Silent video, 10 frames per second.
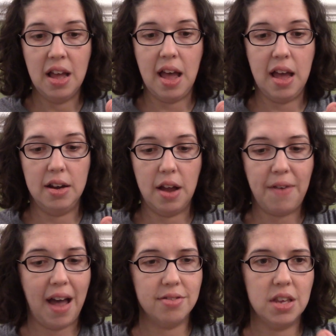And I've
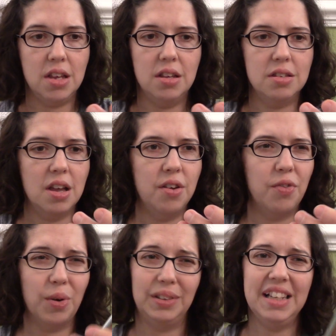had these
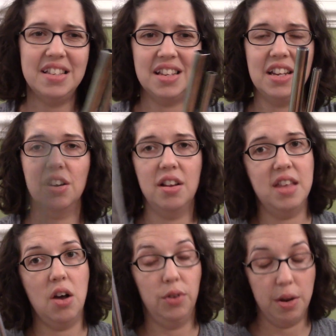for at least a year and
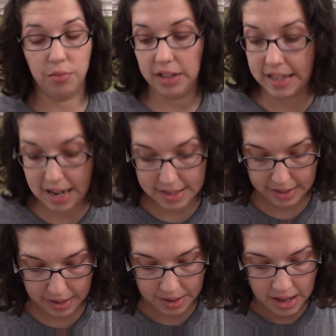they hold up really
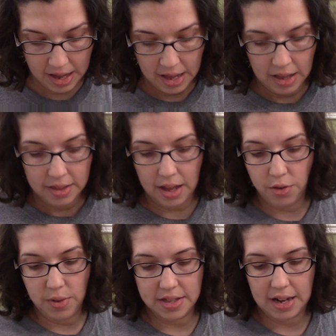nicely. The
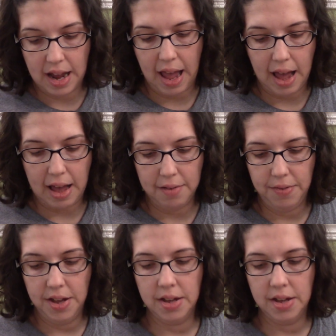other ones that I have